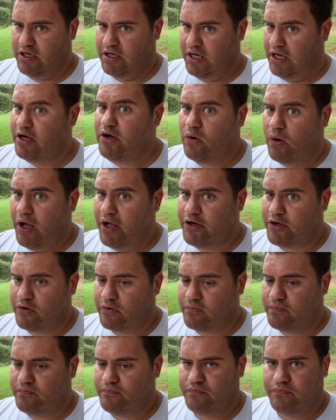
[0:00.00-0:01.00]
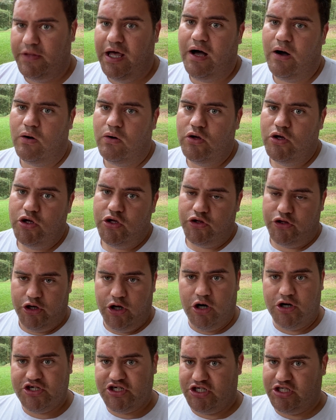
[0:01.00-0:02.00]
I know I don't. Now, there
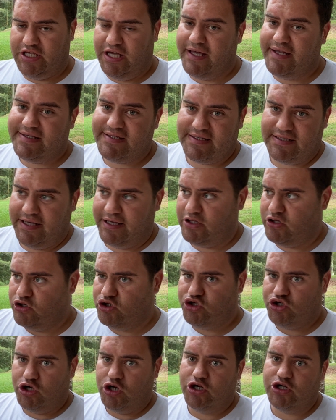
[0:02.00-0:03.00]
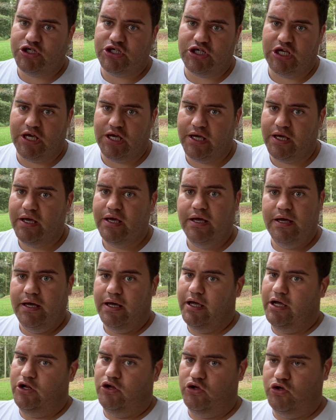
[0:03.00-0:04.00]
are states like New Jersey
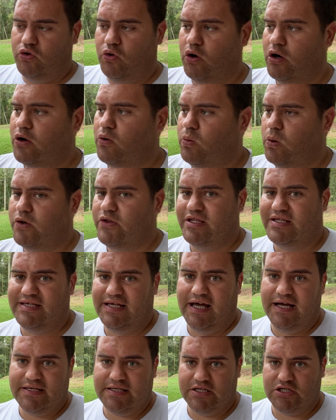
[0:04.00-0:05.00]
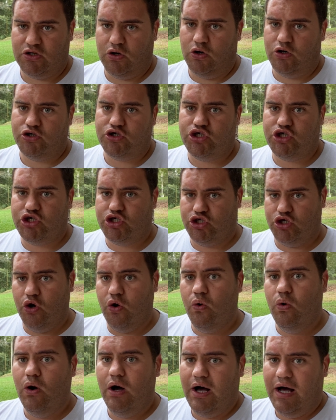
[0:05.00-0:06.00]
and New York where the taxes are
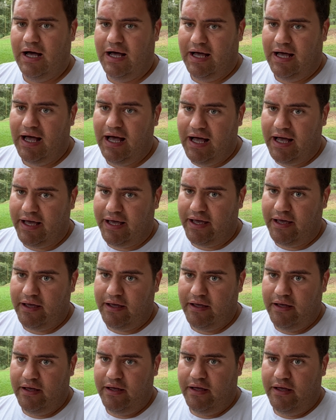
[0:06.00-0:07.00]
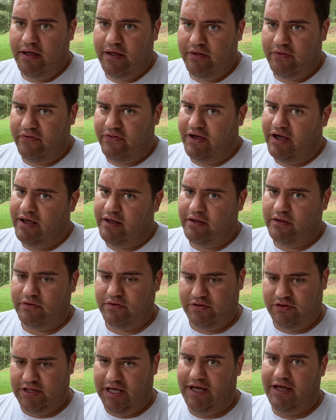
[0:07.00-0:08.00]
so high that
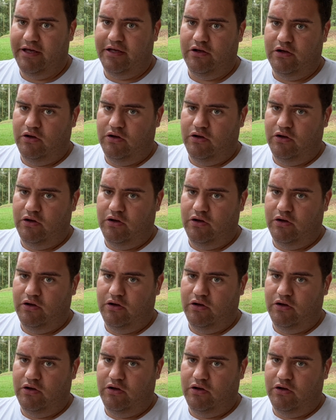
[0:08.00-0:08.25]
that